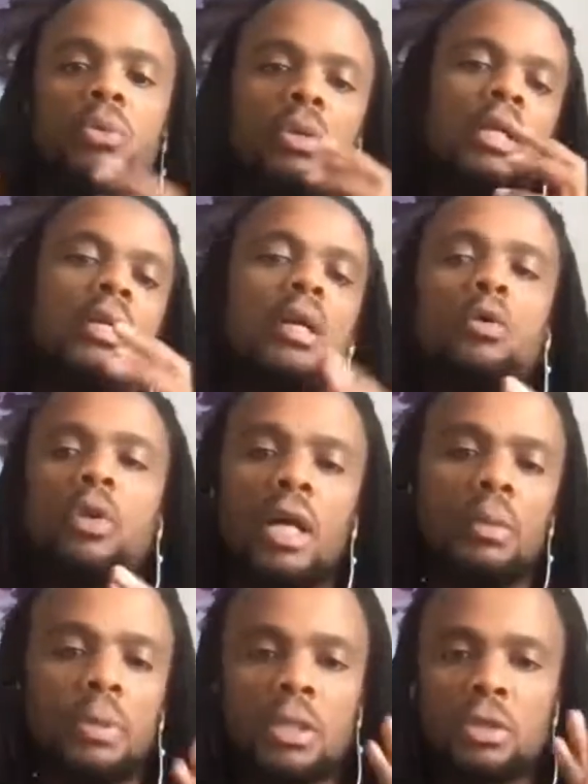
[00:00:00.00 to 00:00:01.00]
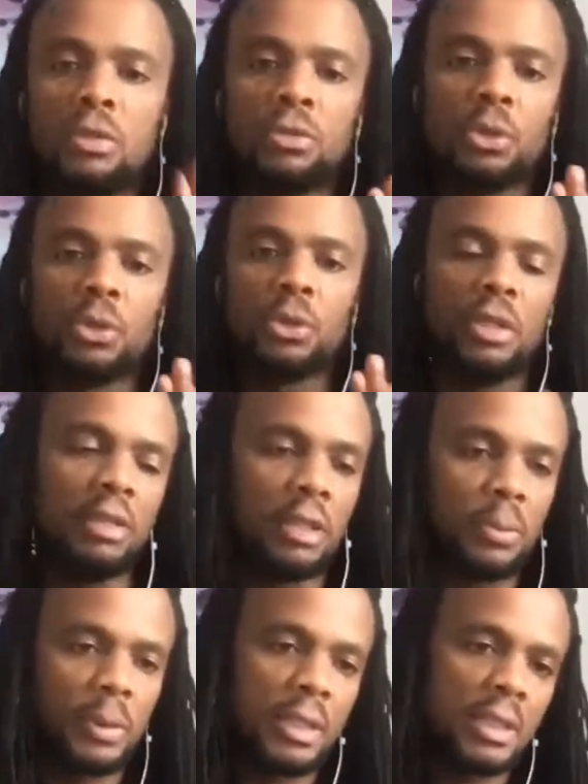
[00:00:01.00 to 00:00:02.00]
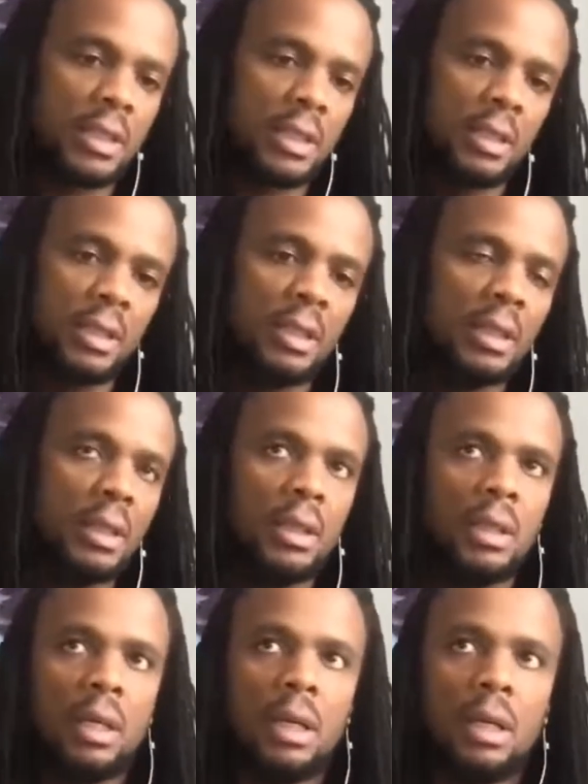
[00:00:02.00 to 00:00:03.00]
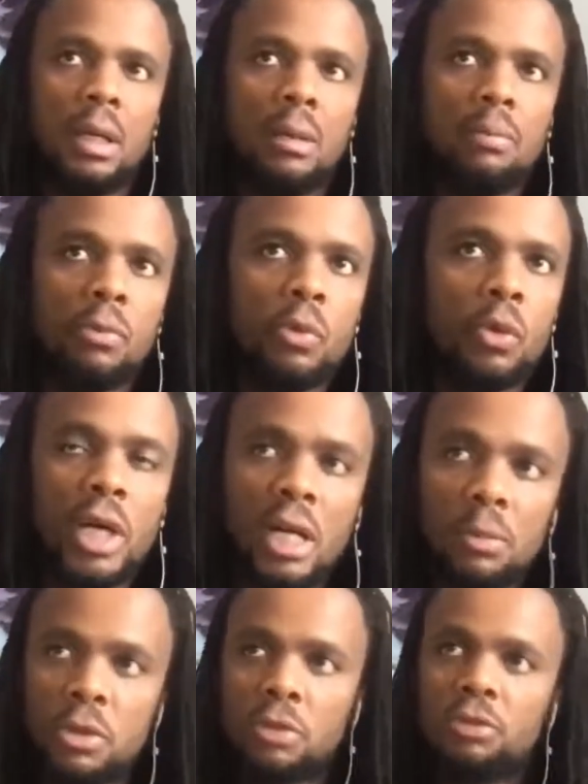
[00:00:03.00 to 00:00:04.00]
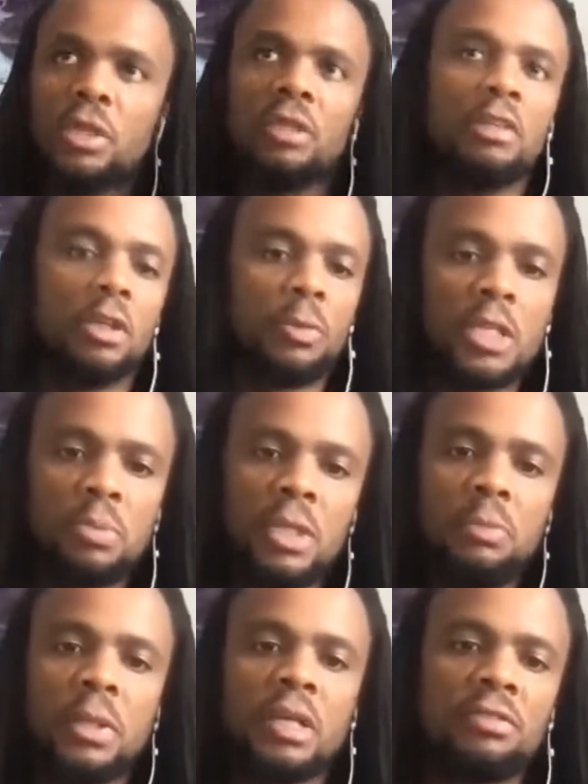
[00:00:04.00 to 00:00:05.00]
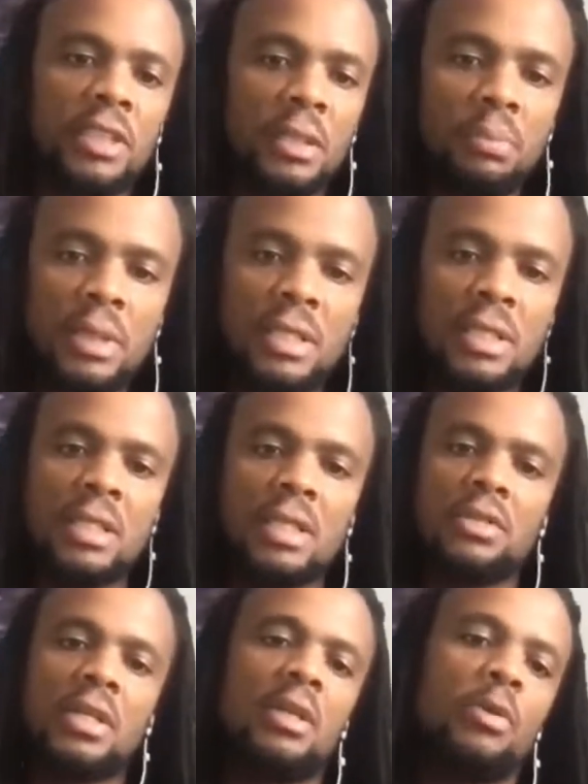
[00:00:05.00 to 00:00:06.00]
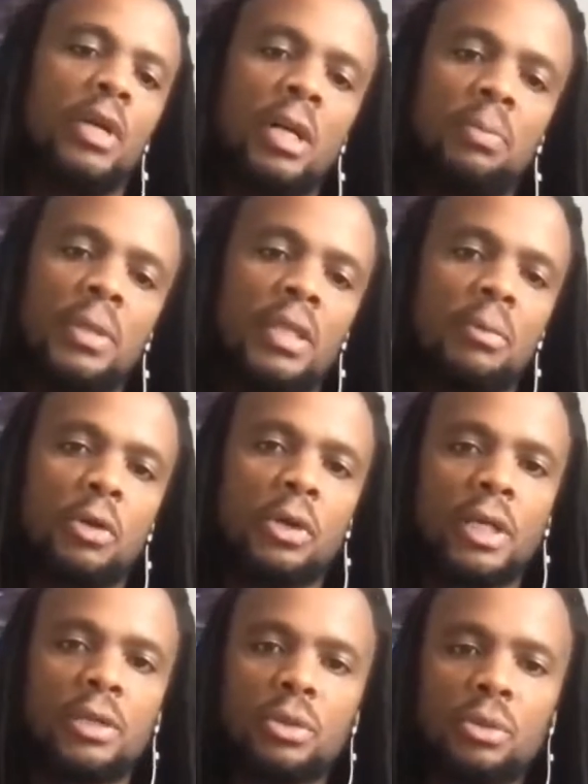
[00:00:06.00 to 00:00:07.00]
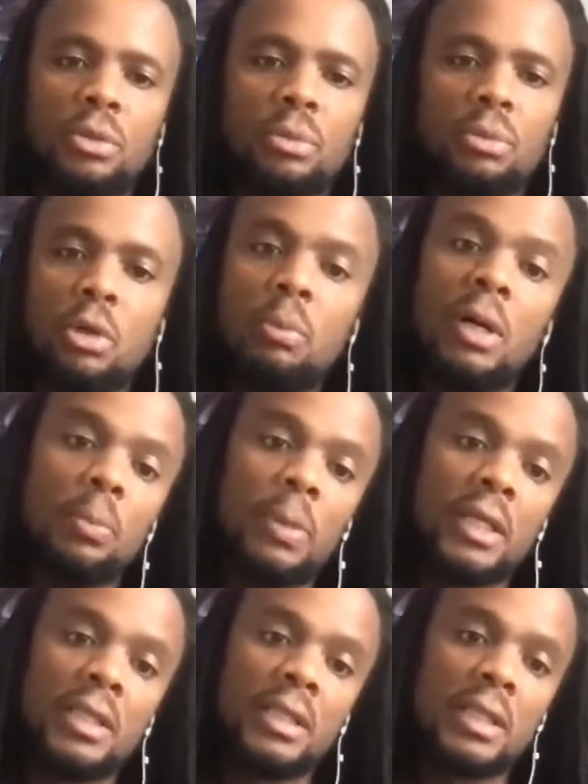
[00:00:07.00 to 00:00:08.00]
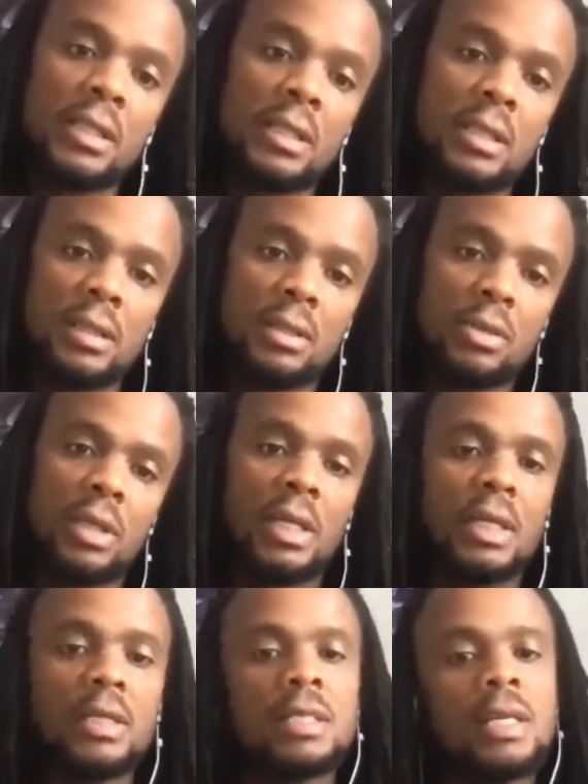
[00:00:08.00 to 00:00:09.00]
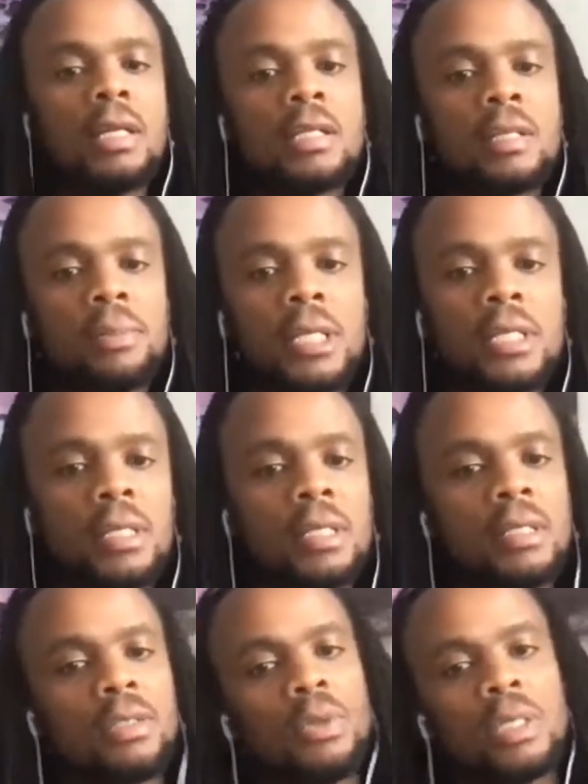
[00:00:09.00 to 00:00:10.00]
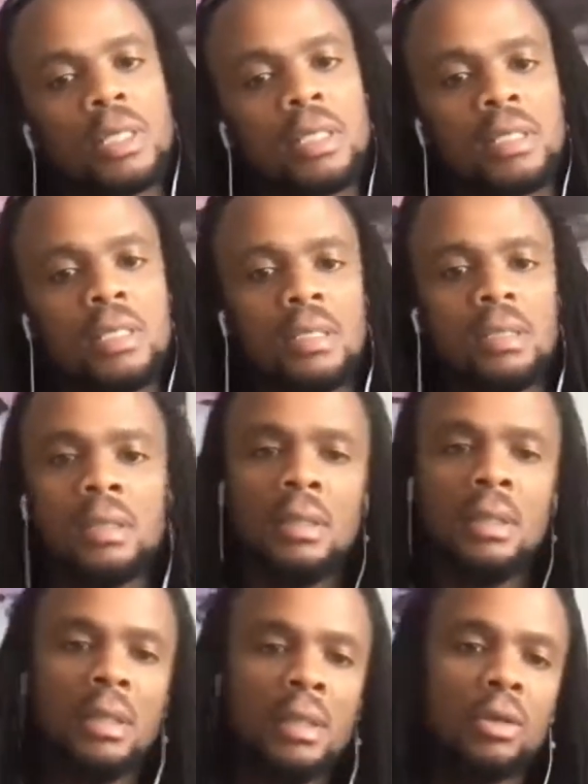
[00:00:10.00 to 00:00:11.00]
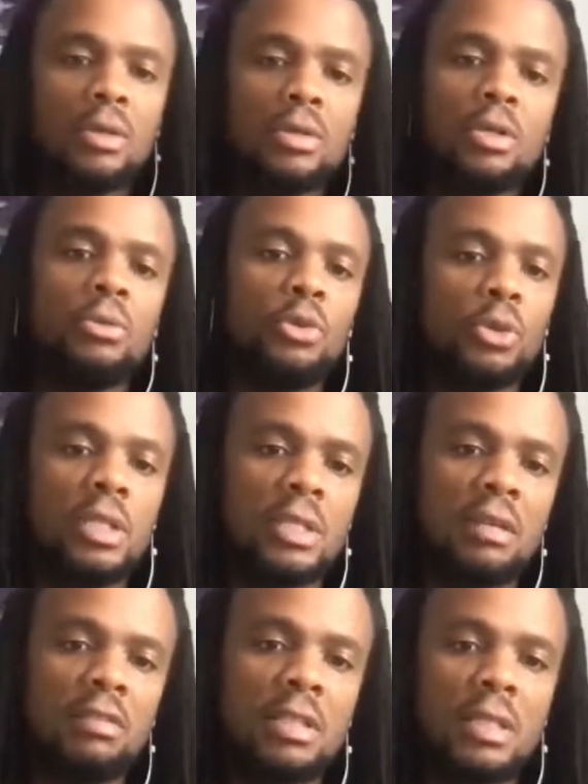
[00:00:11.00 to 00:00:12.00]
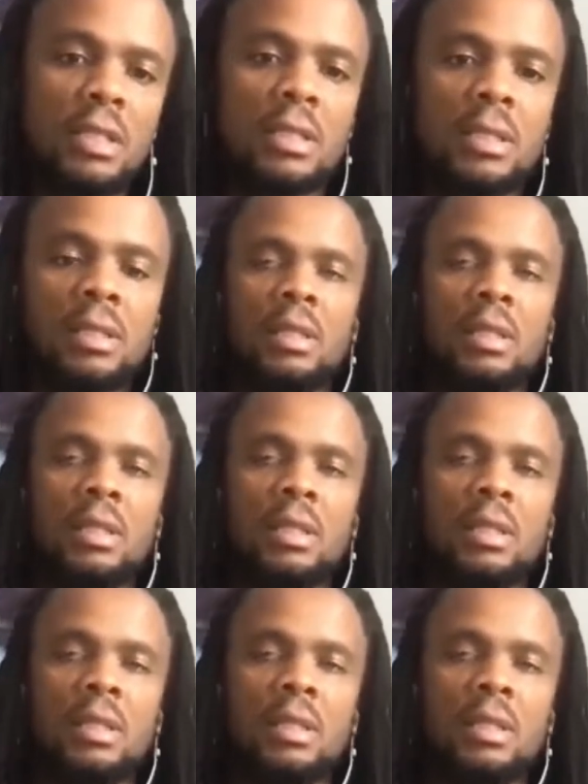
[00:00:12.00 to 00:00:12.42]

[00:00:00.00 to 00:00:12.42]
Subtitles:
right now we're helping software developers. We want to help software developers build Pan-African businesses. Right now, we're helping them connect to mobile operators so that they can send SMSs, USSD, consume 2G services,